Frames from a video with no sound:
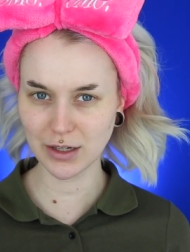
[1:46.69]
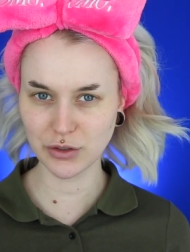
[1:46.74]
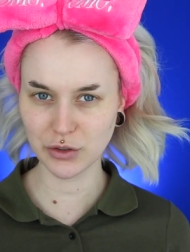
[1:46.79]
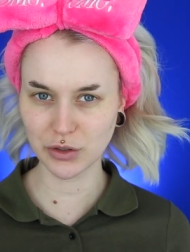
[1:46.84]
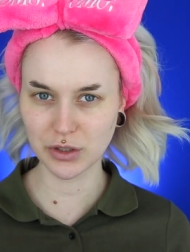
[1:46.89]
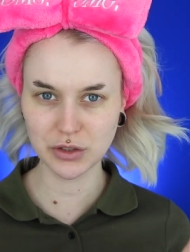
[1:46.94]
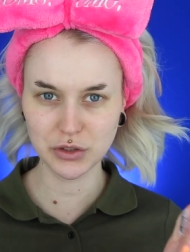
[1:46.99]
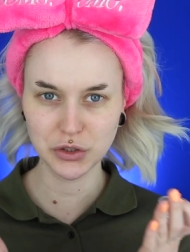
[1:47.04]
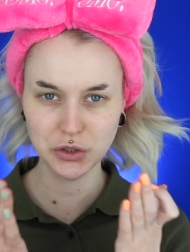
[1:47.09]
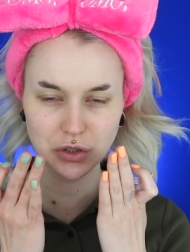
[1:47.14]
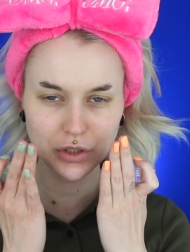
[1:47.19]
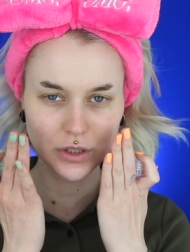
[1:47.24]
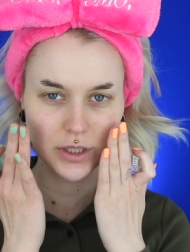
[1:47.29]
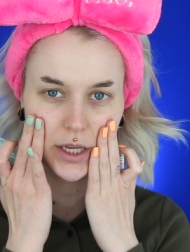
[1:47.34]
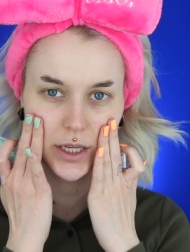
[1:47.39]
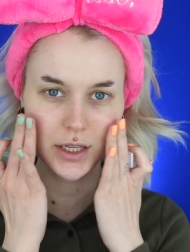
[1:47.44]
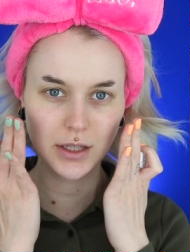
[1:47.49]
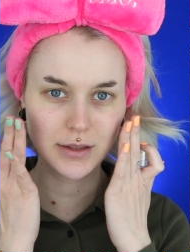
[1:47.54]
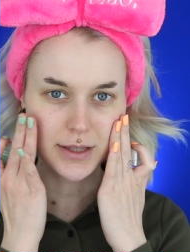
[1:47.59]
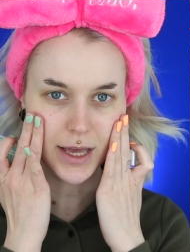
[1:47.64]
You can just
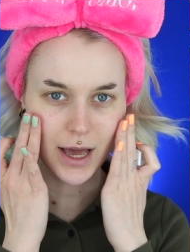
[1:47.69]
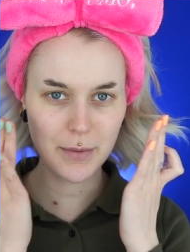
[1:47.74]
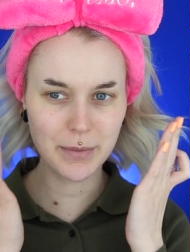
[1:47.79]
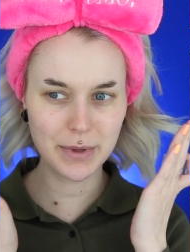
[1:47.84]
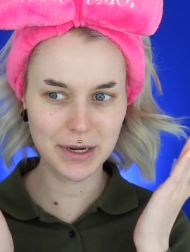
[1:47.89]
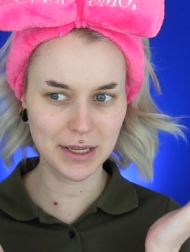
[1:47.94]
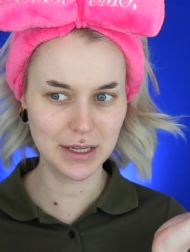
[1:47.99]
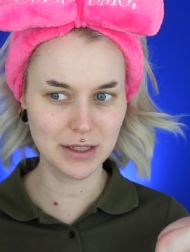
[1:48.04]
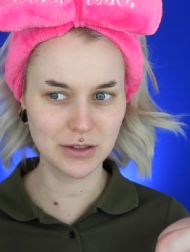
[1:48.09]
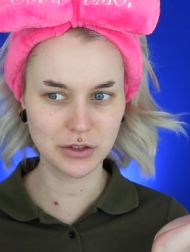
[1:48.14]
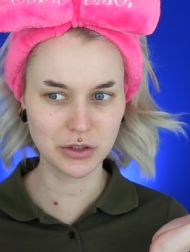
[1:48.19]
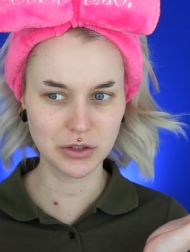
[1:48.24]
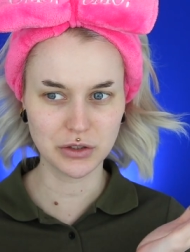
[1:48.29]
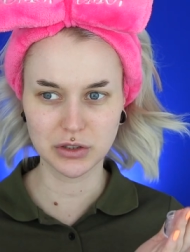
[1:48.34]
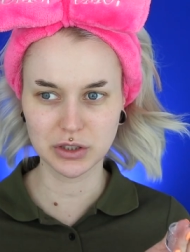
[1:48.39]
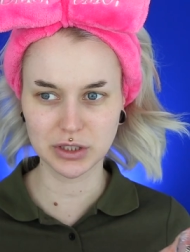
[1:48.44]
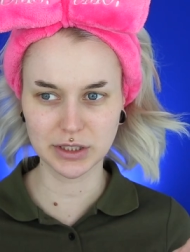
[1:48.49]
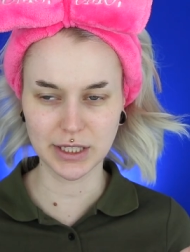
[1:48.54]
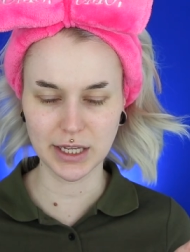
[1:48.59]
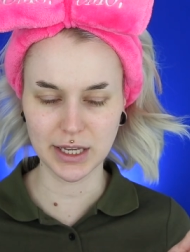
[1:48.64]
like dab it into
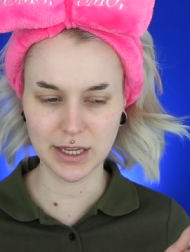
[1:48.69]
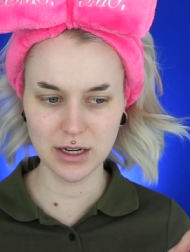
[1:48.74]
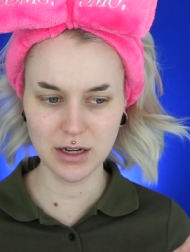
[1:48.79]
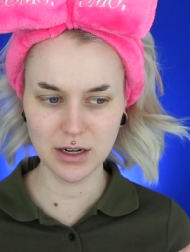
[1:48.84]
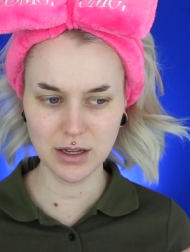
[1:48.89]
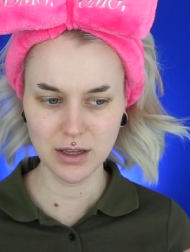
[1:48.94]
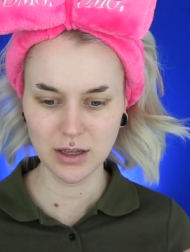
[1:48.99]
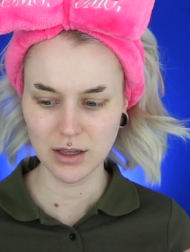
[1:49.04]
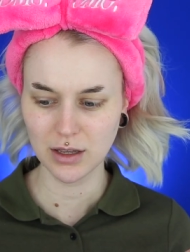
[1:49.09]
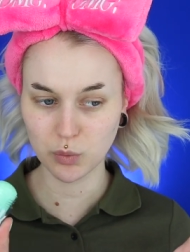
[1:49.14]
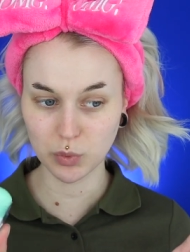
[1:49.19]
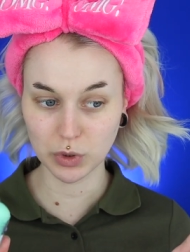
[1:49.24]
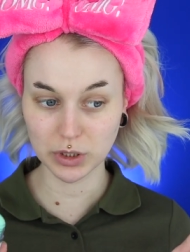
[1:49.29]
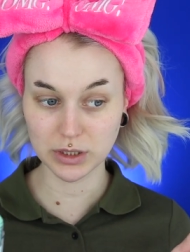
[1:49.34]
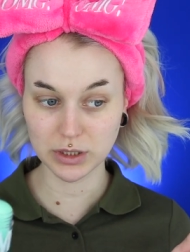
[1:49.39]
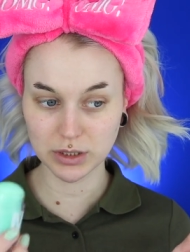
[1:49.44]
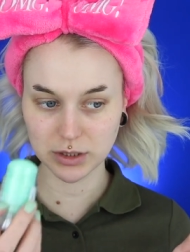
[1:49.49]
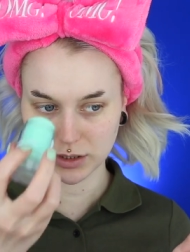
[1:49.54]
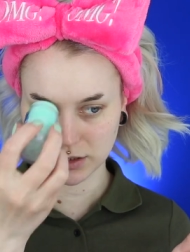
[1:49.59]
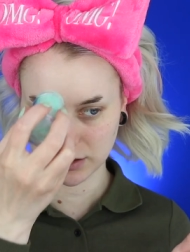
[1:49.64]
your skin,
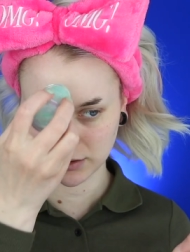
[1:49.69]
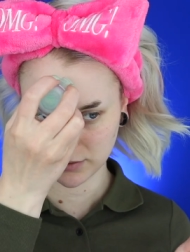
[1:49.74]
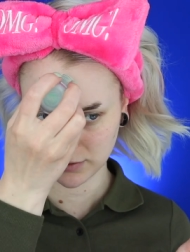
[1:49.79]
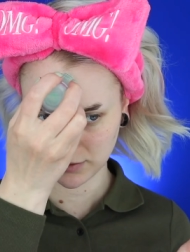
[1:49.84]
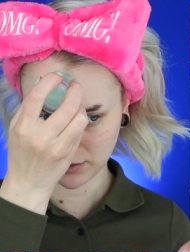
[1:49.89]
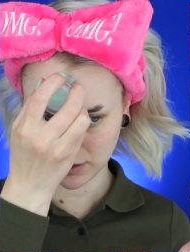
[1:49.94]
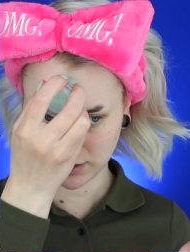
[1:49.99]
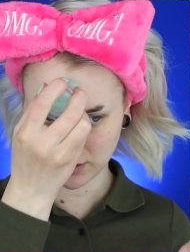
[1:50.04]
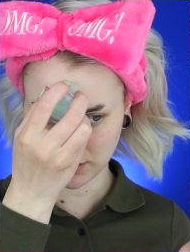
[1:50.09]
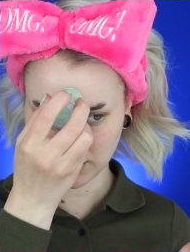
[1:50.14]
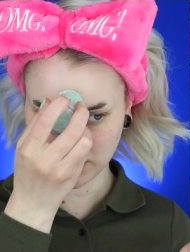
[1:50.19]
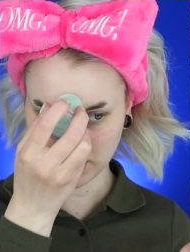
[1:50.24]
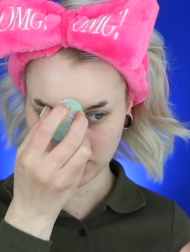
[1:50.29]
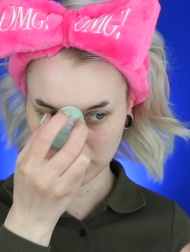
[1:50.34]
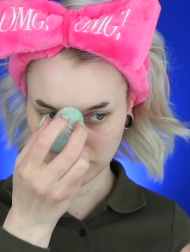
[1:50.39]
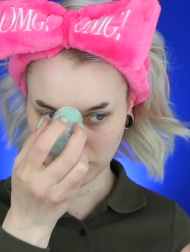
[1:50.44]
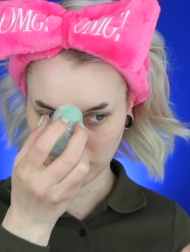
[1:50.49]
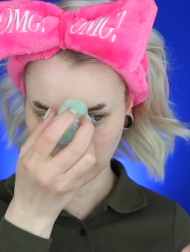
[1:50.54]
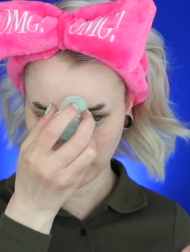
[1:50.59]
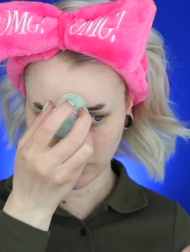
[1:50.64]
which is
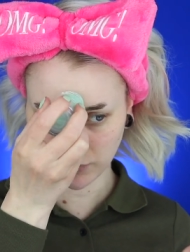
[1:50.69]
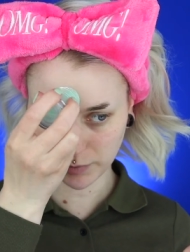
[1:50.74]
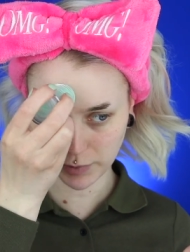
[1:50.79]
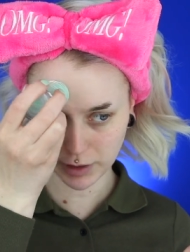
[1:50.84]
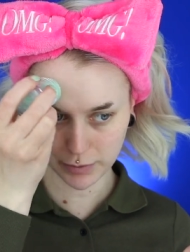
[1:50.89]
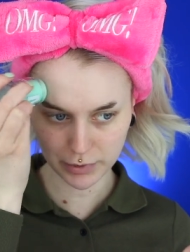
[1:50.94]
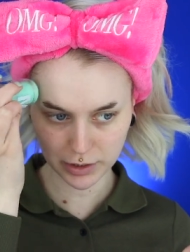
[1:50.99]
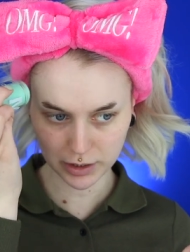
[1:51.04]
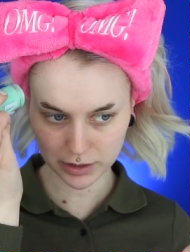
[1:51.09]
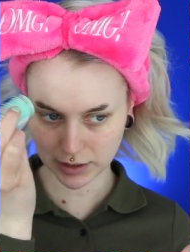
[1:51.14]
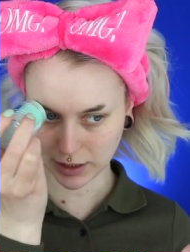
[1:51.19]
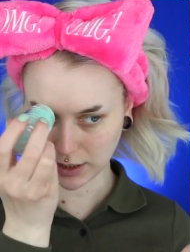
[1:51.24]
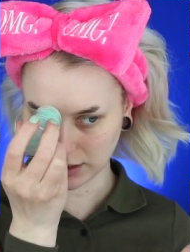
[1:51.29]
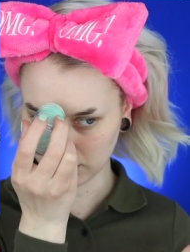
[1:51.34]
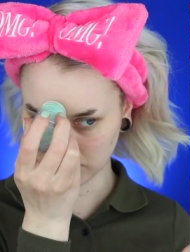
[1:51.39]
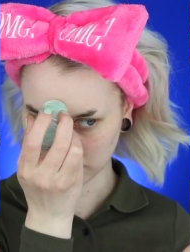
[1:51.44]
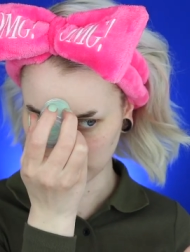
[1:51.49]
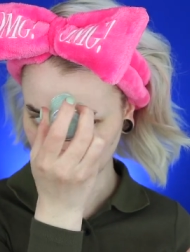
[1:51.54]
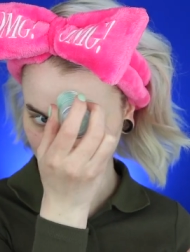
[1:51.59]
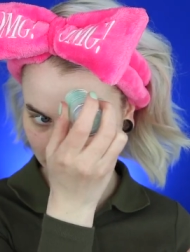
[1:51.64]
great for me because I
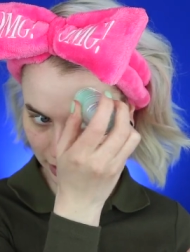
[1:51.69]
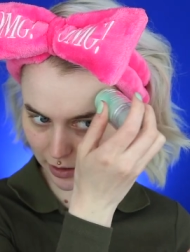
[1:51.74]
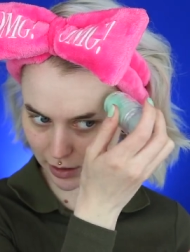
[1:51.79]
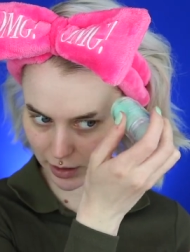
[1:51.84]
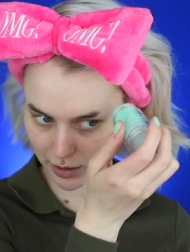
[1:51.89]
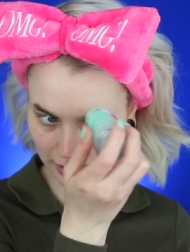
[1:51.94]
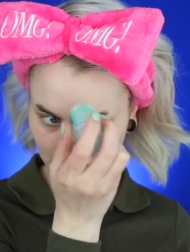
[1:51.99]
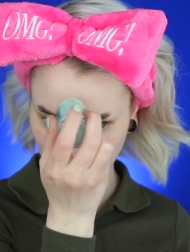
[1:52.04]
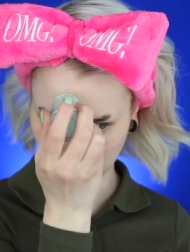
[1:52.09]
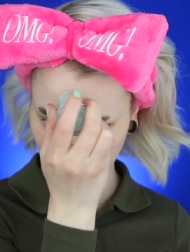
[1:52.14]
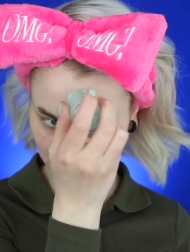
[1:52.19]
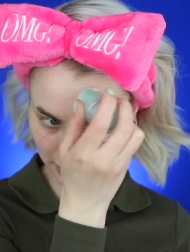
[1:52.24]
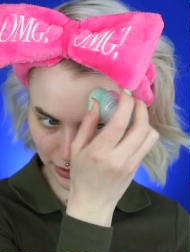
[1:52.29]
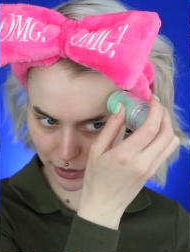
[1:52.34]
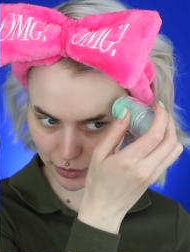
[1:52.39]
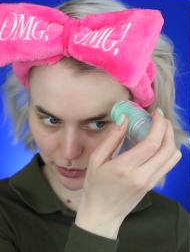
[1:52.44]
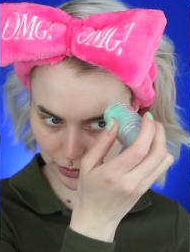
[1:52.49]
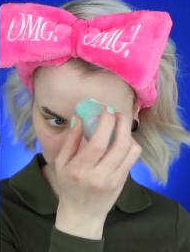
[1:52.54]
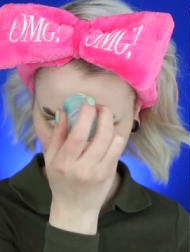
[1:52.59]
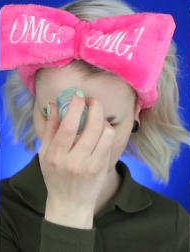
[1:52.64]
don't really like to
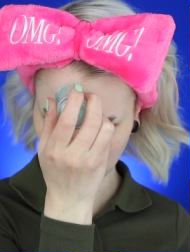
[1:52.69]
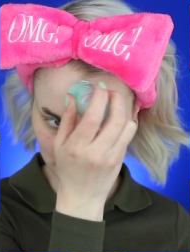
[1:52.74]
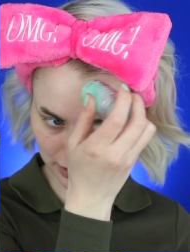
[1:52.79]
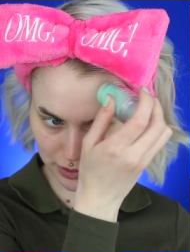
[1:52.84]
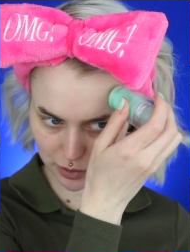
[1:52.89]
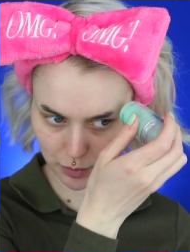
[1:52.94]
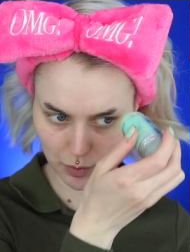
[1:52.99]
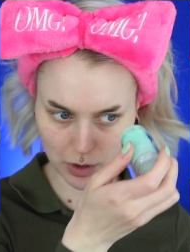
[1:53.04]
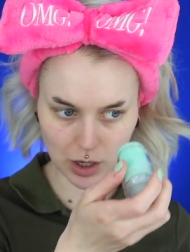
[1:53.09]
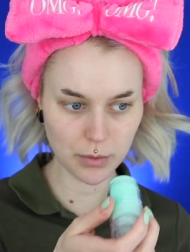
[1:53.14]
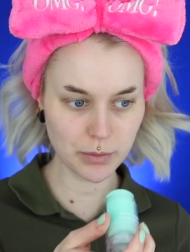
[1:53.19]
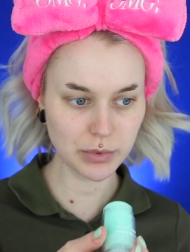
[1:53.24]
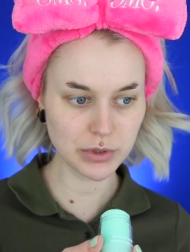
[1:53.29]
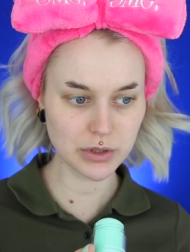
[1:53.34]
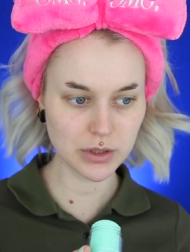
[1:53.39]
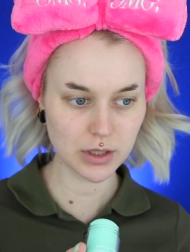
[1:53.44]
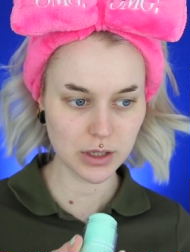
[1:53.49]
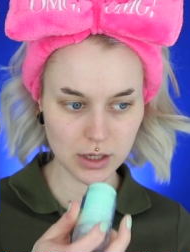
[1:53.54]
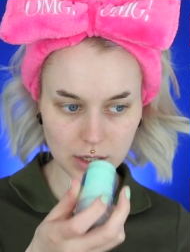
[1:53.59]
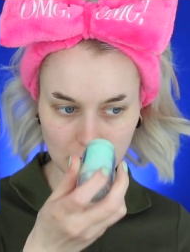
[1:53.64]
use cotton swabs.